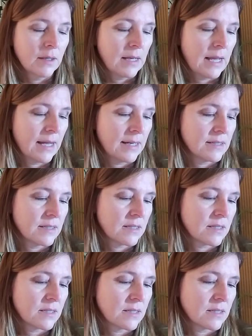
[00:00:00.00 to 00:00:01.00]
And
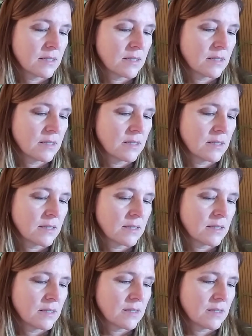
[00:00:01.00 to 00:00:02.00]

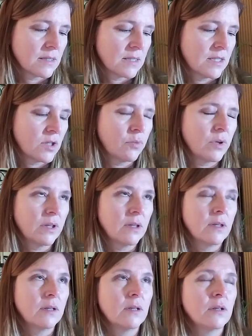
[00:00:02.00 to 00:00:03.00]
it's
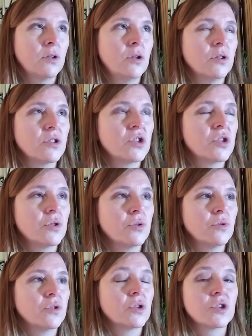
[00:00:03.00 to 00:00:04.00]
really good
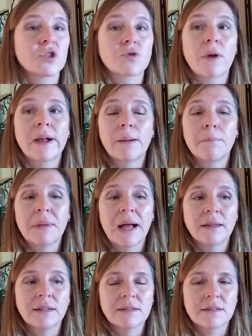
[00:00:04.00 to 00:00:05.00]
to to strike a
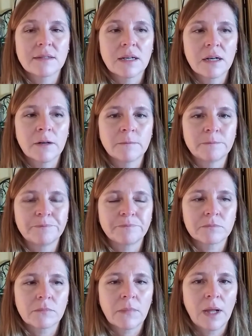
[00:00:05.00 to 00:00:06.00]
balance there
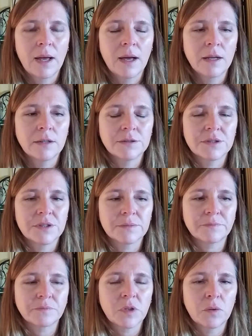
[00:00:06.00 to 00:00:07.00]
and
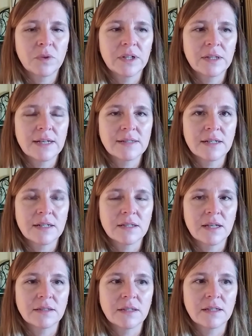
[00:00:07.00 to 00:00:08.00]
realize that
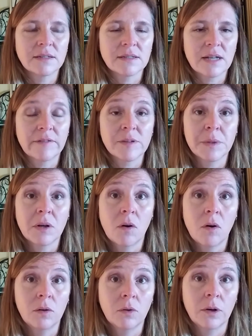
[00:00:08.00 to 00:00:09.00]
it, it doesn't have to be
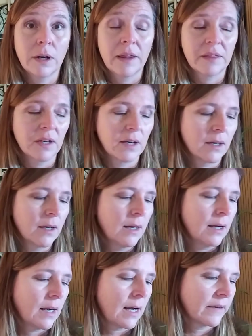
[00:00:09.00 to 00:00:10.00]
all or nothing
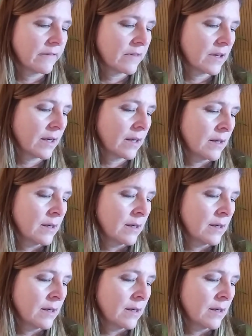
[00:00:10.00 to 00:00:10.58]
kind of thing.